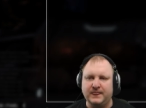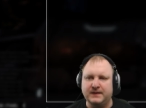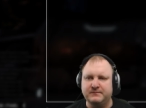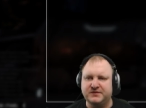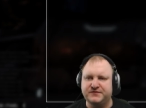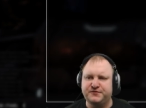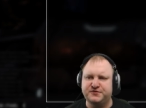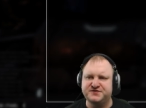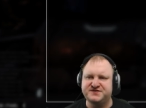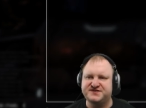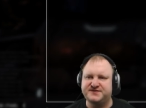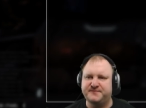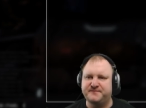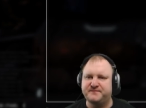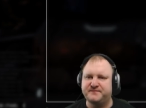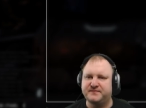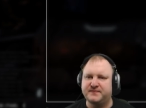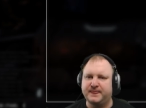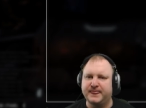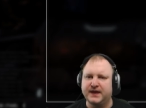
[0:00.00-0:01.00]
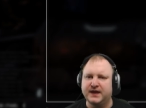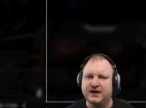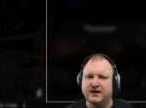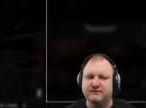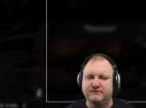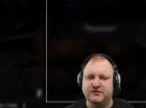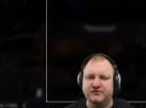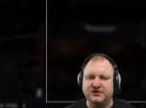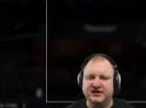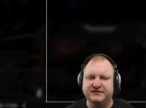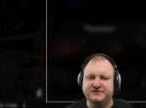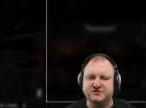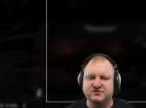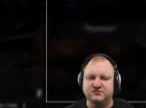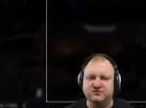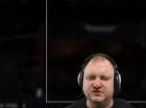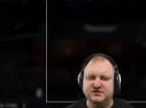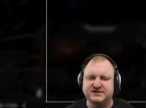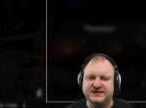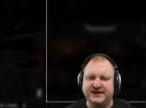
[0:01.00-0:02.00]
But first, we'll have
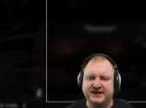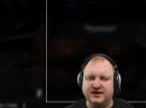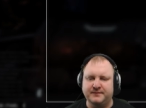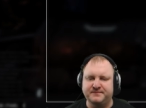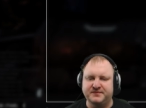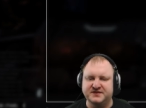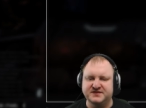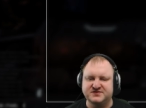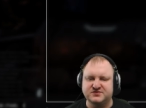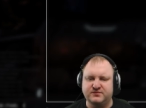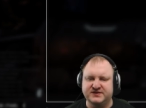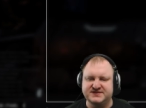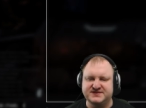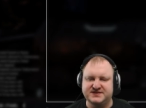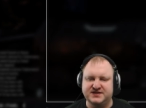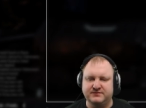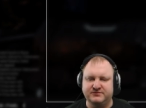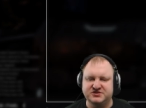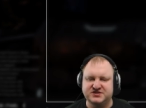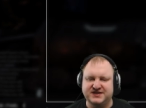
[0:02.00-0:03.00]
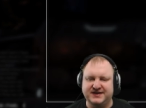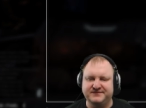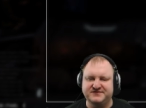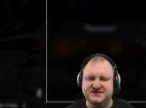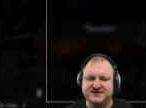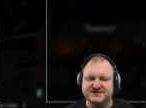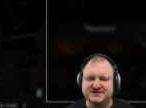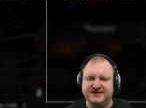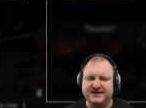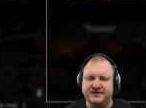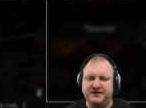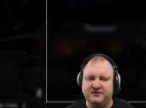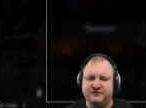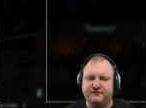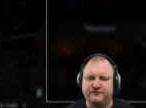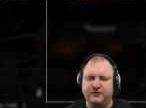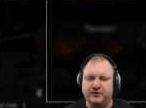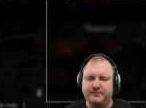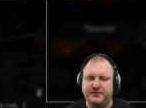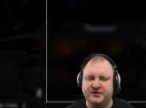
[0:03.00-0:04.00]
to take up this quest here, which gives us another
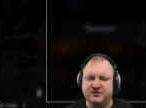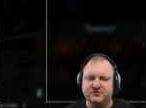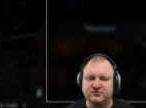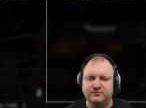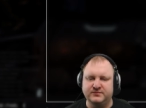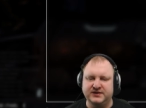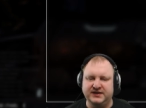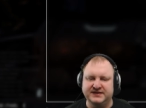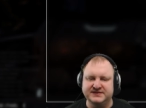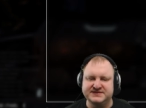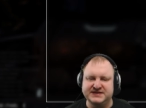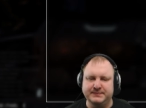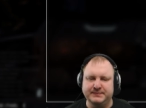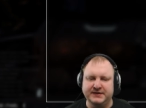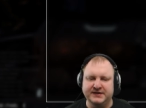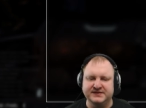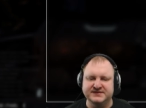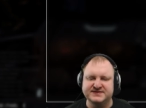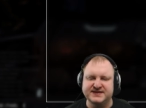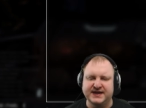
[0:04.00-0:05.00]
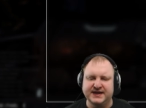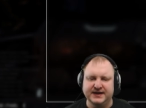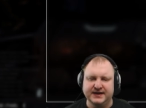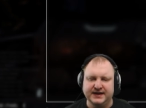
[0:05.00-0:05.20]
4.2 million C-bills